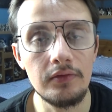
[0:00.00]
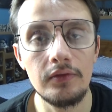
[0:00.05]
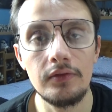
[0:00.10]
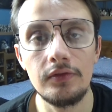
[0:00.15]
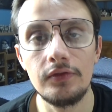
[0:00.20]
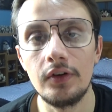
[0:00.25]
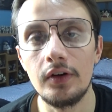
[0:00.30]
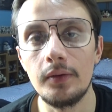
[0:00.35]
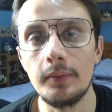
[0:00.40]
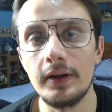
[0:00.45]

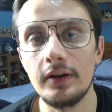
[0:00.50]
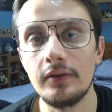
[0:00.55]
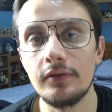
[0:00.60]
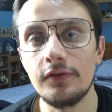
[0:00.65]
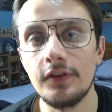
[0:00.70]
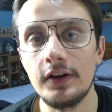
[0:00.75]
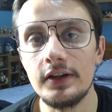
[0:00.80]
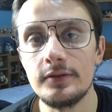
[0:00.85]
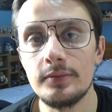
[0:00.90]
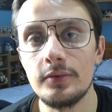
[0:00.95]
follow me on
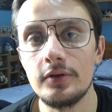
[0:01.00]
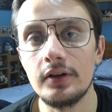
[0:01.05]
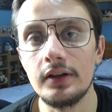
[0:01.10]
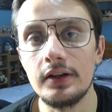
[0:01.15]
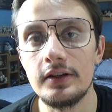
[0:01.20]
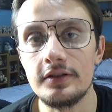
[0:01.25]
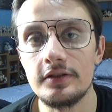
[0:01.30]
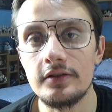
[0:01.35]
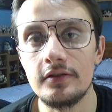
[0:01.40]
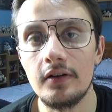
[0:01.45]
Facebook
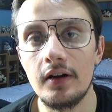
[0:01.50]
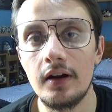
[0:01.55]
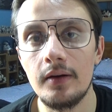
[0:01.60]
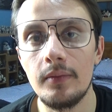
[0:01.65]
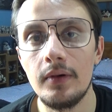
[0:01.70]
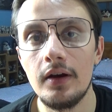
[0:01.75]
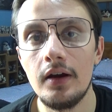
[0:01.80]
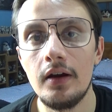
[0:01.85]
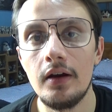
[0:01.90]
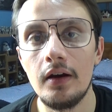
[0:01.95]
and Instagram,